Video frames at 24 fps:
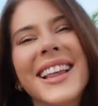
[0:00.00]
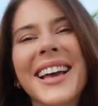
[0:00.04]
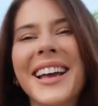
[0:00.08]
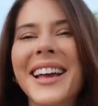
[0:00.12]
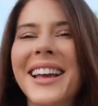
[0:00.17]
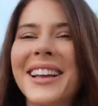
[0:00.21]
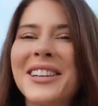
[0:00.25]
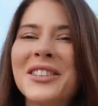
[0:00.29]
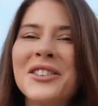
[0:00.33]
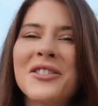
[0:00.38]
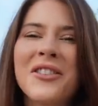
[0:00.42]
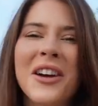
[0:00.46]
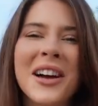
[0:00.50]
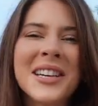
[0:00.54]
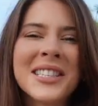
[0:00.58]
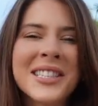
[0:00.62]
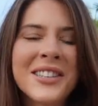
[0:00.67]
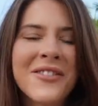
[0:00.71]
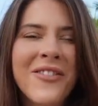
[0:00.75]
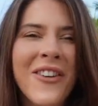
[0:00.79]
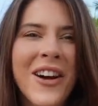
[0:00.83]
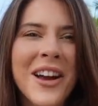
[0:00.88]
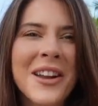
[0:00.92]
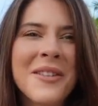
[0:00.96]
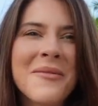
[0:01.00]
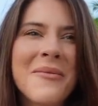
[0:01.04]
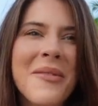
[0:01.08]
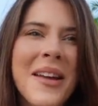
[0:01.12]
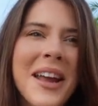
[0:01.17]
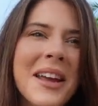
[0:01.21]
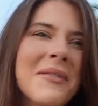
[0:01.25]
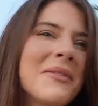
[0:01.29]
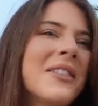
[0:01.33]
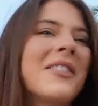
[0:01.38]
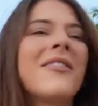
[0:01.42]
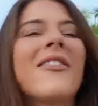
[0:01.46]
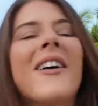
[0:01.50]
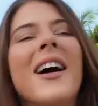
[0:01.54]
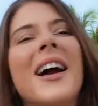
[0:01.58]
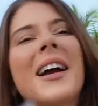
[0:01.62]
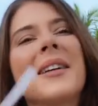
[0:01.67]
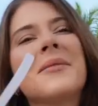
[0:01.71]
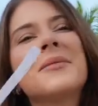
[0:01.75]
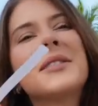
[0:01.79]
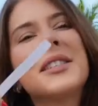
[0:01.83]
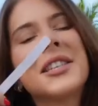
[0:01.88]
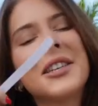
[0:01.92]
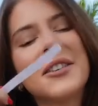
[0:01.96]
like trust fund baby
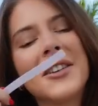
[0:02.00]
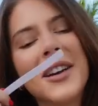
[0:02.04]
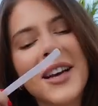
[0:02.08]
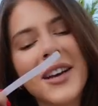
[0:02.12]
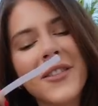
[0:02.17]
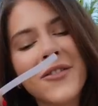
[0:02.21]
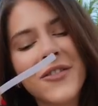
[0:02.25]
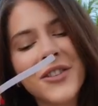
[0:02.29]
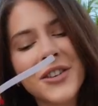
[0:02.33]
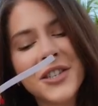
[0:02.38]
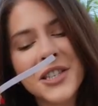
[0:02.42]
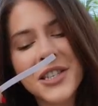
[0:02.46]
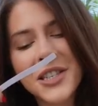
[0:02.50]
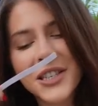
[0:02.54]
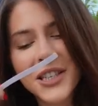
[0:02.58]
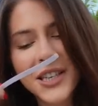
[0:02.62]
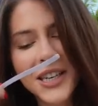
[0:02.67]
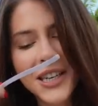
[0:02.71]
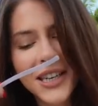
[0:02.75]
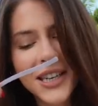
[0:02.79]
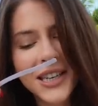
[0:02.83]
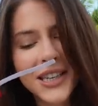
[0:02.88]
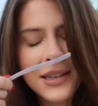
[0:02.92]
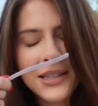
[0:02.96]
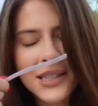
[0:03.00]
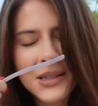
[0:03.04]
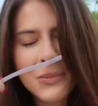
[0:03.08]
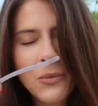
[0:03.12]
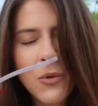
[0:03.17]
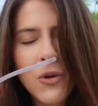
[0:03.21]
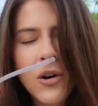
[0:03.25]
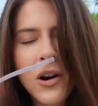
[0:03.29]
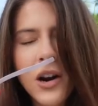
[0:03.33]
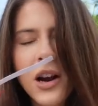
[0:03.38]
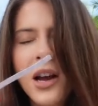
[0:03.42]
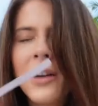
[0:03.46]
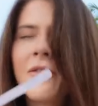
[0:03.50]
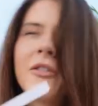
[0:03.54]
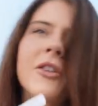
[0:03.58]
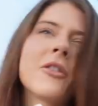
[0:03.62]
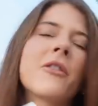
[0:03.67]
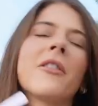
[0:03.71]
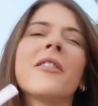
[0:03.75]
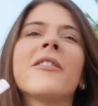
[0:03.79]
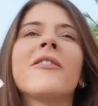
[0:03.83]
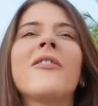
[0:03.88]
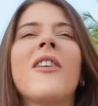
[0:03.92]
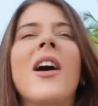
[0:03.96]
vibe to it for sure. It's more of a
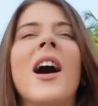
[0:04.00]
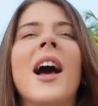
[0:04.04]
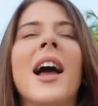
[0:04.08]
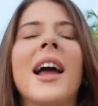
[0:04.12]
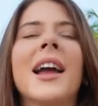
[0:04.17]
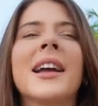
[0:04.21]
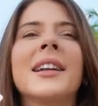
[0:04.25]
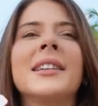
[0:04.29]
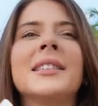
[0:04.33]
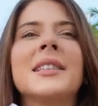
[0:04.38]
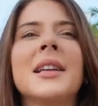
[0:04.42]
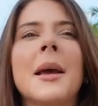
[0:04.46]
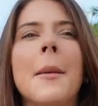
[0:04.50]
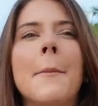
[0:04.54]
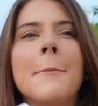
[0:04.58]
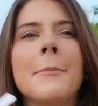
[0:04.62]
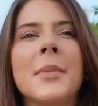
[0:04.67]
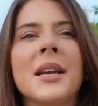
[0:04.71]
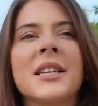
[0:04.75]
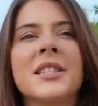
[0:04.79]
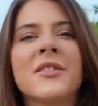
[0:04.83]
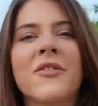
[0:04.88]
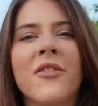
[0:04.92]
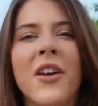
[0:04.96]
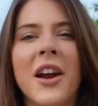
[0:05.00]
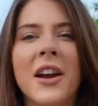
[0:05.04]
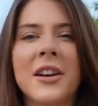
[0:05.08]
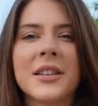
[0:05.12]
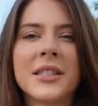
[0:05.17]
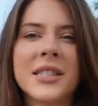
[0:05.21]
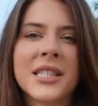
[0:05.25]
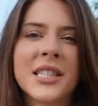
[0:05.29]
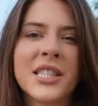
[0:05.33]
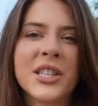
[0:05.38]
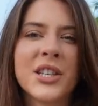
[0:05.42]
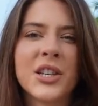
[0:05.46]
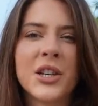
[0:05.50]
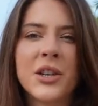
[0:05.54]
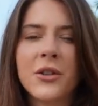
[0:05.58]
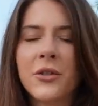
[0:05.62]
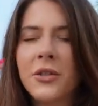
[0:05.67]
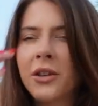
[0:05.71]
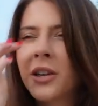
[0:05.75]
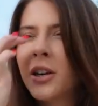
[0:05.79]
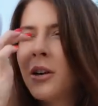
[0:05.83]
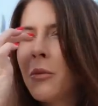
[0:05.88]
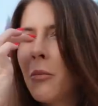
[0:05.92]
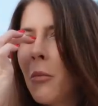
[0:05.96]
refined mint fragrance too, a
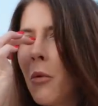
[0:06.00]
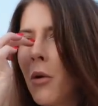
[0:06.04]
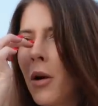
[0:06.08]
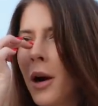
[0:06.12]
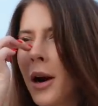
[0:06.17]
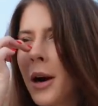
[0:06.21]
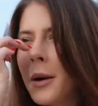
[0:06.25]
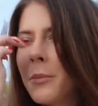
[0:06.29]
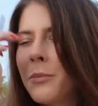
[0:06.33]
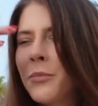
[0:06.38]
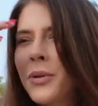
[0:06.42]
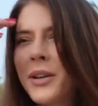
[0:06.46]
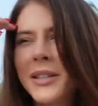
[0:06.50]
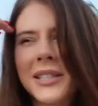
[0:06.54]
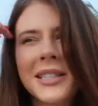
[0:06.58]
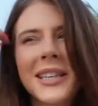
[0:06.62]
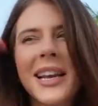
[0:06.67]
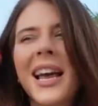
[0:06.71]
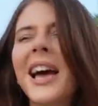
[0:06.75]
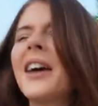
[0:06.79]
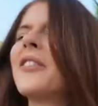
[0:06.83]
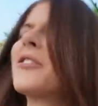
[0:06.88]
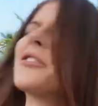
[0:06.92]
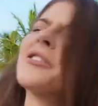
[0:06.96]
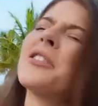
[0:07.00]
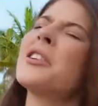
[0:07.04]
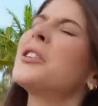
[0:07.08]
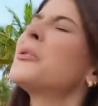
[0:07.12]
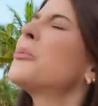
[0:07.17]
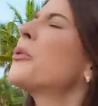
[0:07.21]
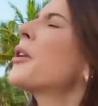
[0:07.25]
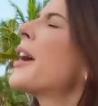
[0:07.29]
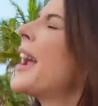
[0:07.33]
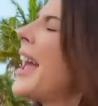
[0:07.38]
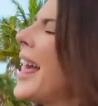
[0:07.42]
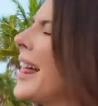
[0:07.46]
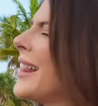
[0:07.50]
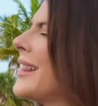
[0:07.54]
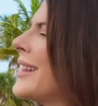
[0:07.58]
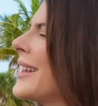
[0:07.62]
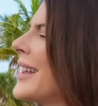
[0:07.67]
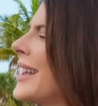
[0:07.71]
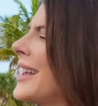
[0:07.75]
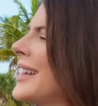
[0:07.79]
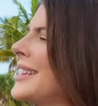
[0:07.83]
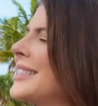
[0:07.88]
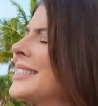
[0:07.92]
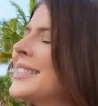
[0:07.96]
little more put together, a little more
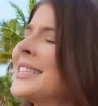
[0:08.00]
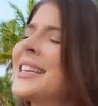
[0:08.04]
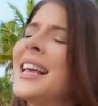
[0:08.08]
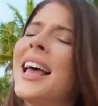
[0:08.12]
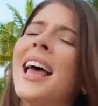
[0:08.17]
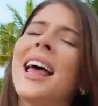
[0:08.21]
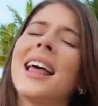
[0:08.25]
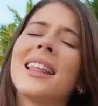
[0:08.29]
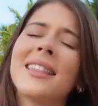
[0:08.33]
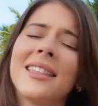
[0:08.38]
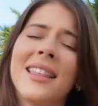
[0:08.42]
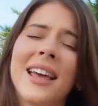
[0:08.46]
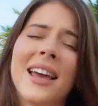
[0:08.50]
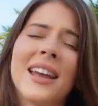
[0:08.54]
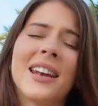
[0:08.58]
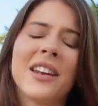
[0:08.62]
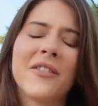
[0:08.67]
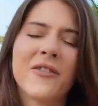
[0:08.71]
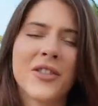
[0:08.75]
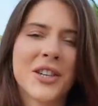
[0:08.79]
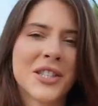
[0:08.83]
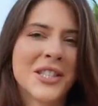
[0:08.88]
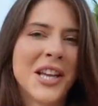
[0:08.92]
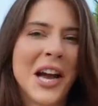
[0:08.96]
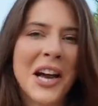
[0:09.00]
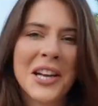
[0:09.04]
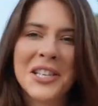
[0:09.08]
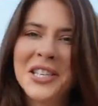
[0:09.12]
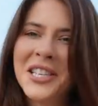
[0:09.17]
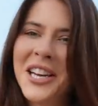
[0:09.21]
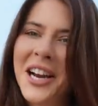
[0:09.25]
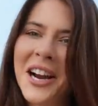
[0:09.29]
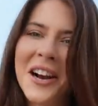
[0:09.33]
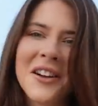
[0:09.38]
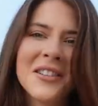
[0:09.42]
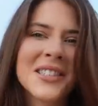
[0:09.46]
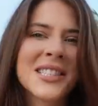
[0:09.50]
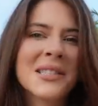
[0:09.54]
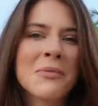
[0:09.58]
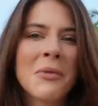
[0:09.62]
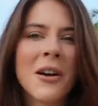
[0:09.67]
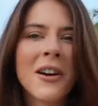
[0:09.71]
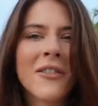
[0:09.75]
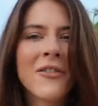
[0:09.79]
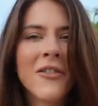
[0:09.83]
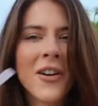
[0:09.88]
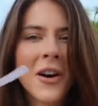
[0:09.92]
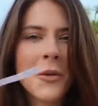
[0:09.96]
elegant then Versace Eros
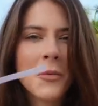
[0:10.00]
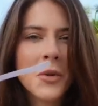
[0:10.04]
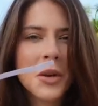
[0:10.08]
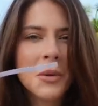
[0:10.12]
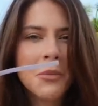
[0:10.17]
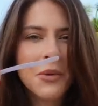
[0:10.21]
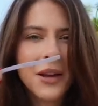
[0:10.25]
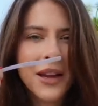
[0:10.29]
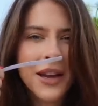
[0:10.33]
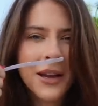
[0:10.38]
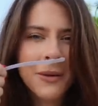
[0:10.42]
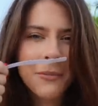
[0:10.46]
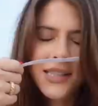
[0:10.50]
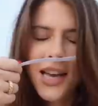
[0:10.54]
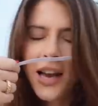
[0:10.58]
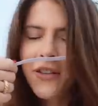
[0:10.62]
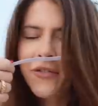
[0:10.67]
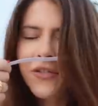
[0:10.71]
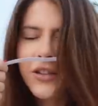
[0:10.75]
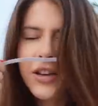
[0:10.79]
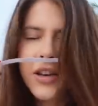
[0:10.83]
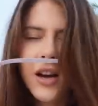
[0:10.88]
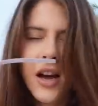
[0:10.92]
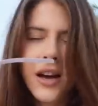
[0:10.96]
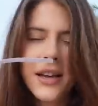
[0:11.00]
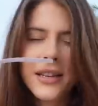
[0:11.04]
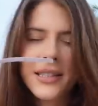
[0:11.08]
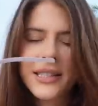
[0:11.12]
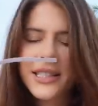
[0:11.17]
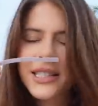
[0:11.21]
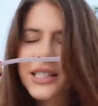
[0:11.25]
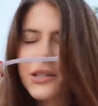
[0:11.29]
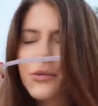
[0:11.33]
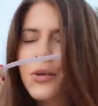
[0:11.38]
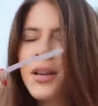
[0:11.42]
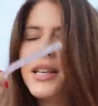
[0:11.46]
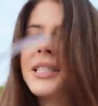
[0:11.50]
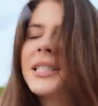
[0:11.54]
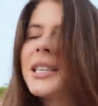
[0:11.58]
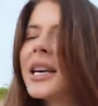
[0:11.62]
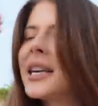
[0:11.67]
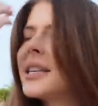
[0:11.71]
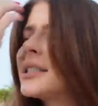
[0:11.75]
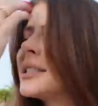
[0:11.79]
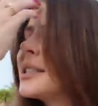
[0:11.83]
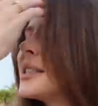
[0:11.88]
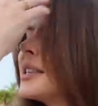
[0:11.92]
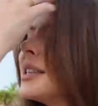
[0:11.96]
Parfum would be. Definitely not as sweet
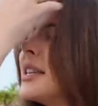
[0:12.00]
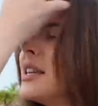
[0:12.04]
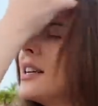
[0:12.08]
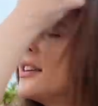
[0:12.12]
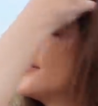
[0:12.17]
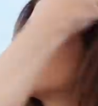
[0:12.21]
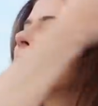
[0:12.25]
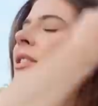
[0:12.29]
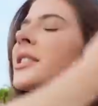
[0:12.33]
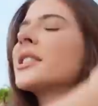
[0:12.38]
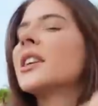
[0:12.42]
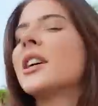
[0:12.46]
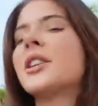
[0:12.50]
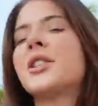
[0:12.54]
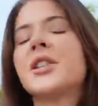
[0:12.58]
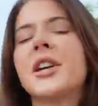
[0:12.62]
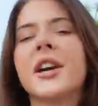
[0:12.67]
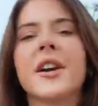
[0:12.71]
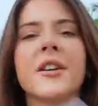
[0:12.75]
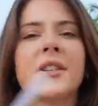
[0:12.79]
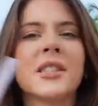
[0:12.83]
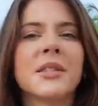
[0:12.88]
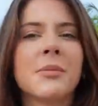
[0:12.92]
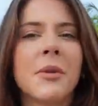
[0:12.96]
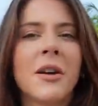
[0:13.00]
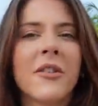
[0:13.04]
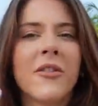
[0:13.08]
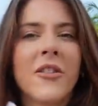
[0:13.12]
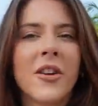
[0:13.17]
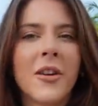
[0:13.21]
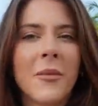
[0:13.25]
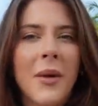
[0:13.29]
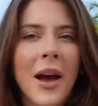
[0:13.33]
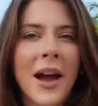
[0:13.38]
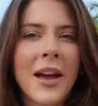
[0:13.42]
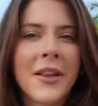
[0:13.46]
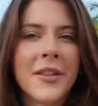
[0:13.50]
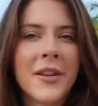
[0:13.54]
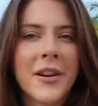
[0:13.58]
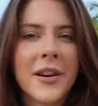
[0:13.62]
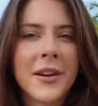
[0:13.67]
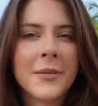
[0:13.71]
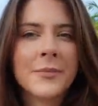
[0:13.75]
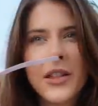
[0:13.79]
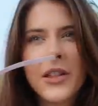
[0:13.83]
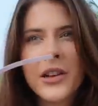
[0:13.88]
as the Versace Eros Parfum either.